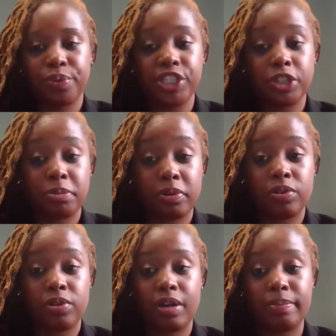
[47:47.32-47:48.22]
a
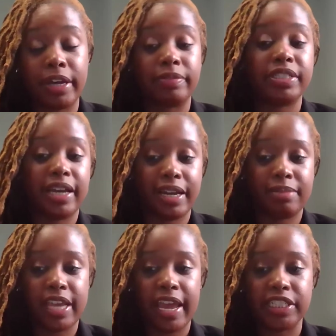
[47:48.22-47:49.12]
reasonable amount of
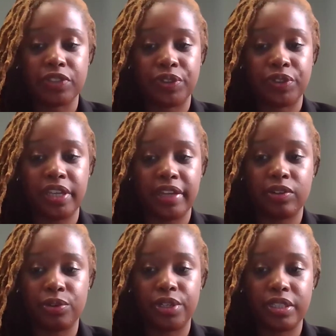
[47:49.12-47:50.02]
time to ask for
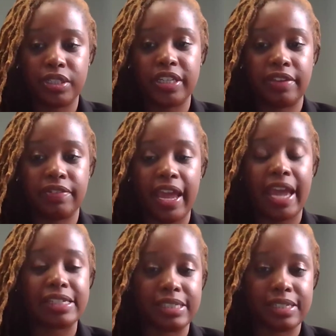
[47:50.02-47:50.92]
landlord to give
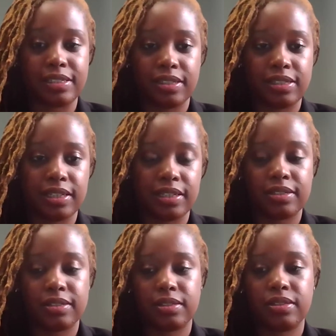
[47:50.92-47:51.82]
access to the tenant?